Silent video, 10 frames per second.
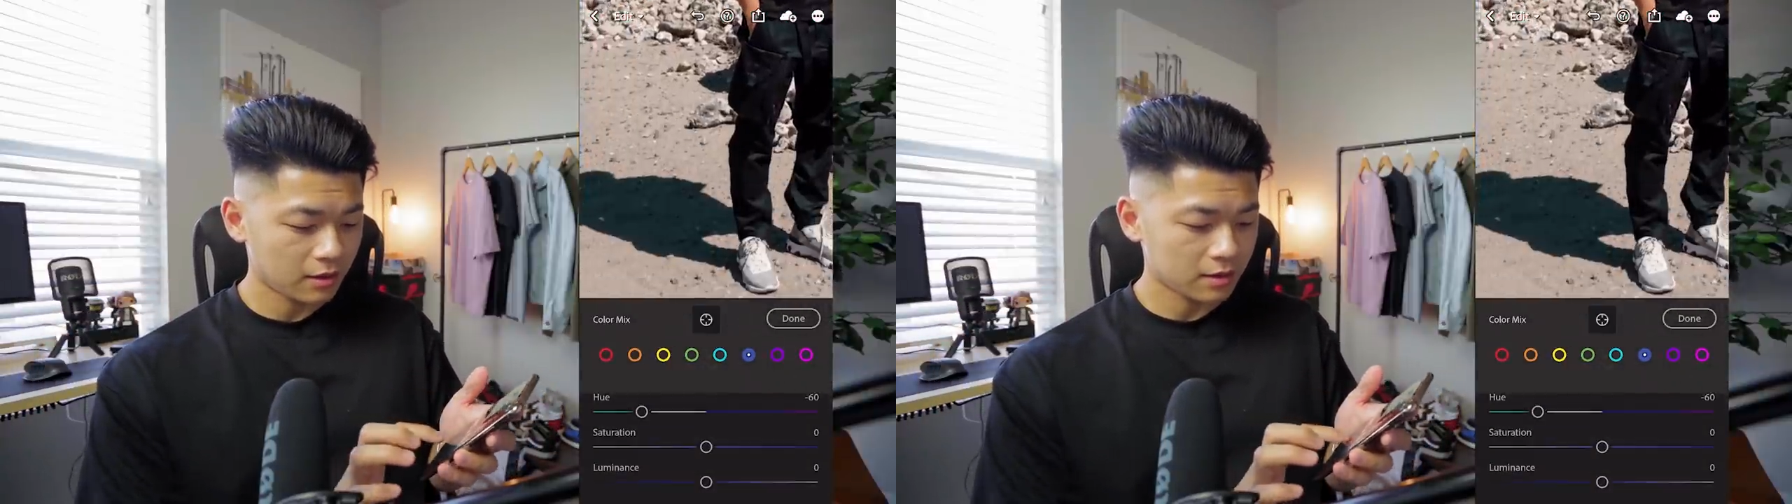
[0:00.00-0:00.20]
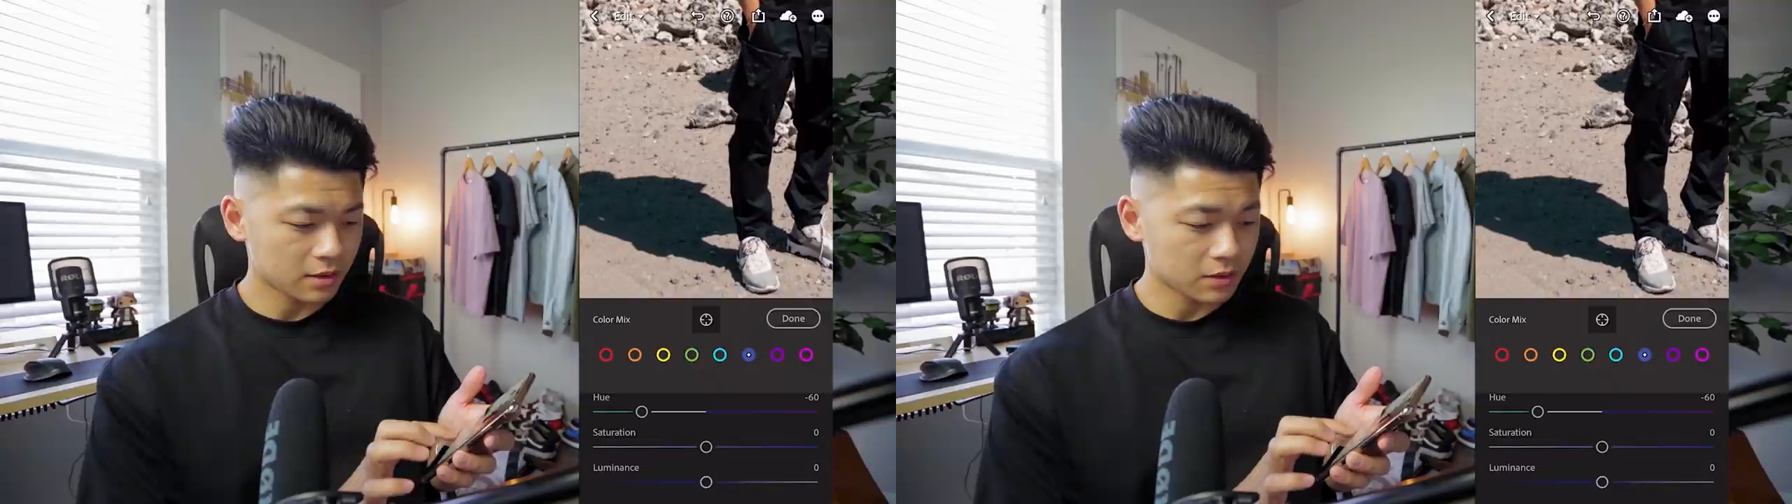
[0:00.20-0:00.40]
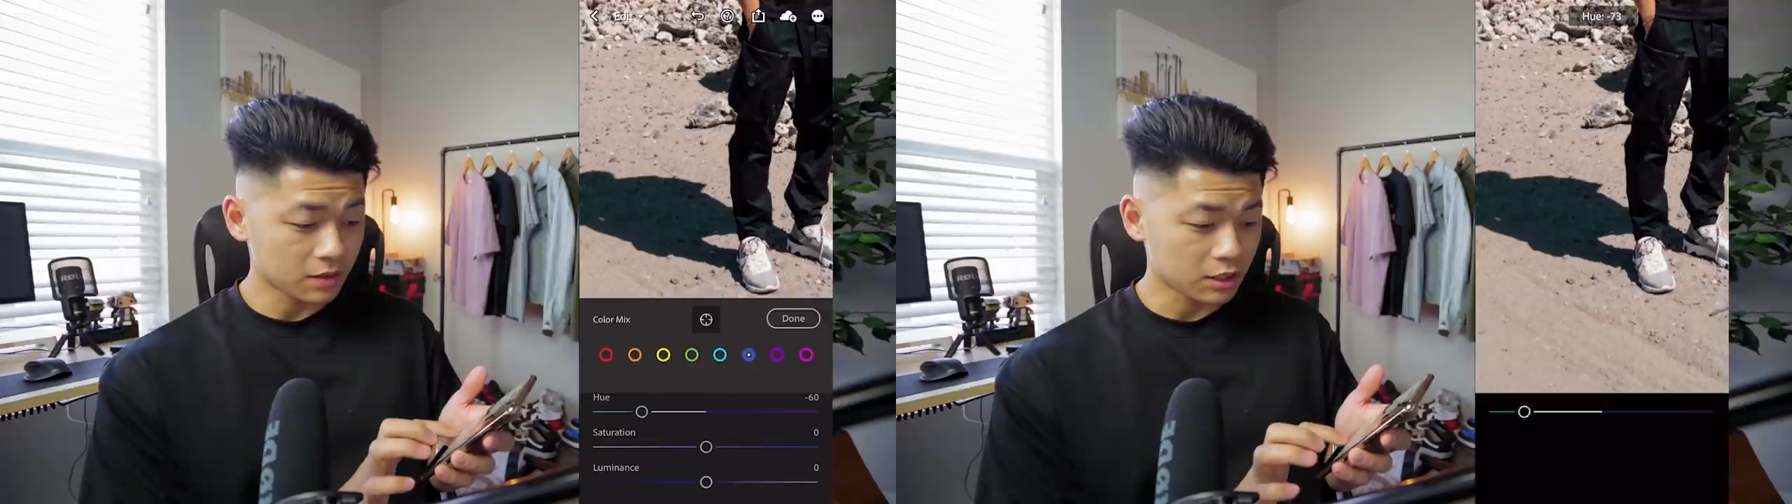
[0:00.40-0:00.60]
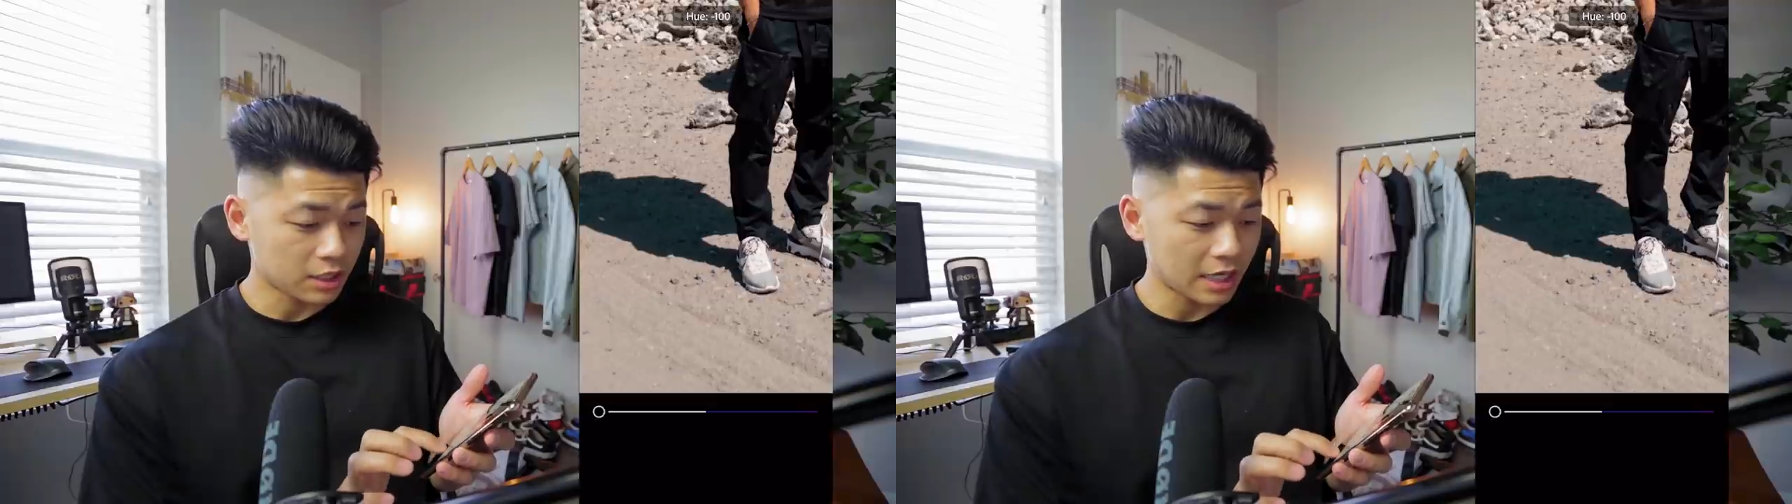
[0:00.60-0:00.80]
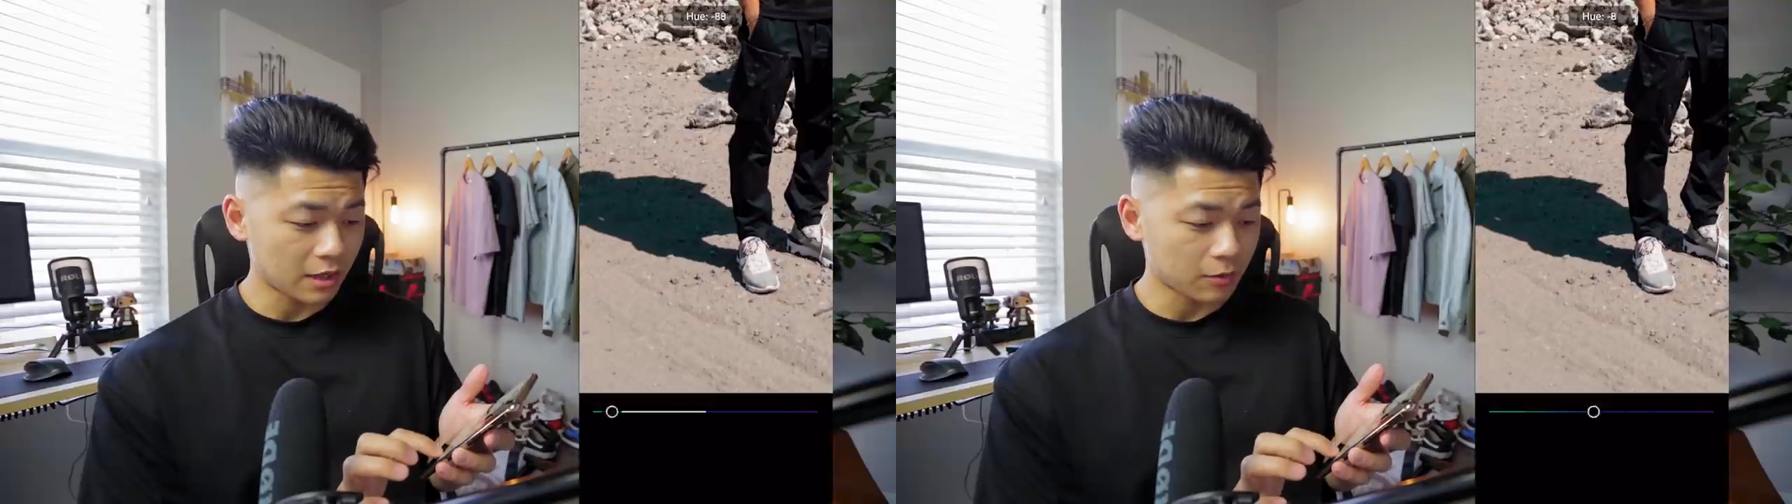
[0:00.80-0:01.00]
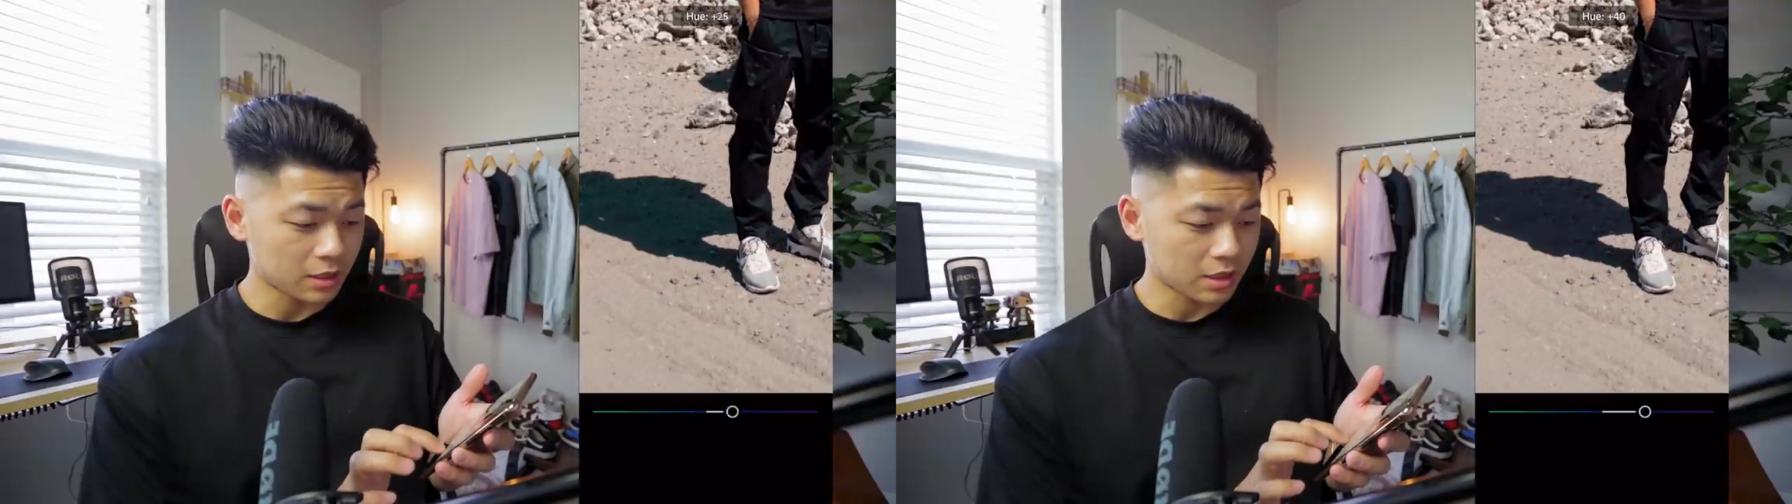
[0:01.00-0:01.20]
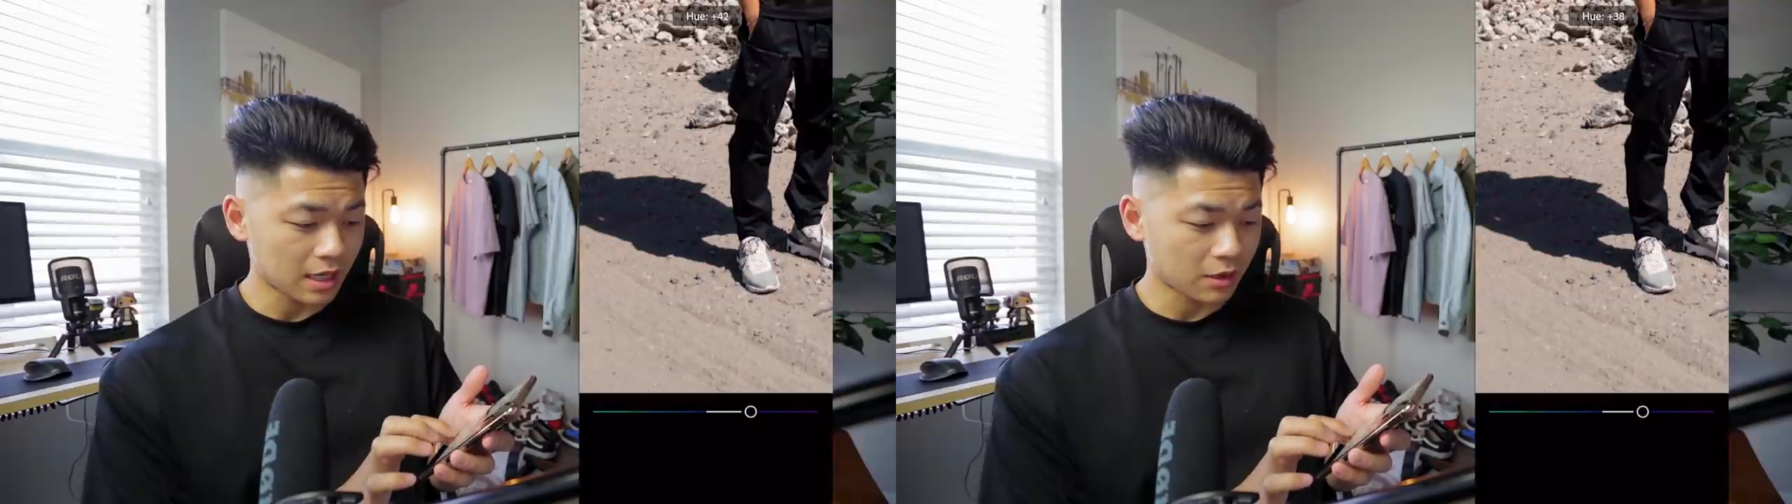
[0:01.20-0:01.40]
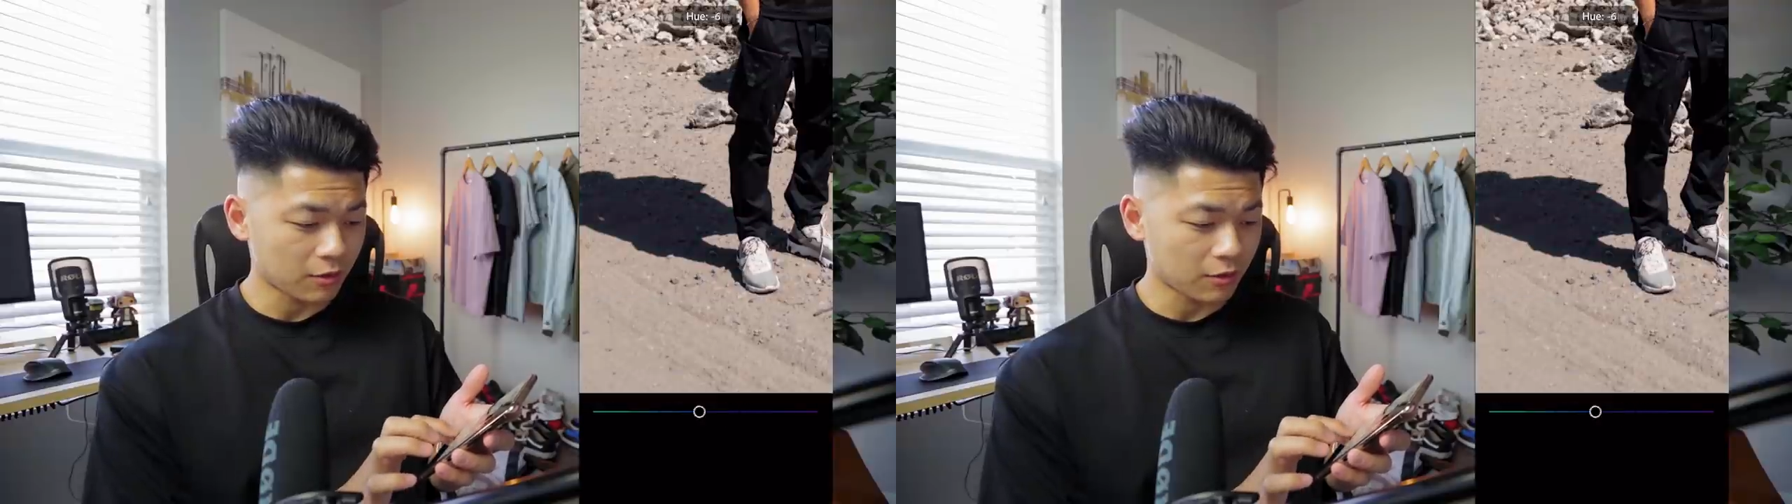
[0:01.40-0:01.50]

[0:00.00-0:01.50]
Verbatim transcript: It's also in the shadow, which is kind of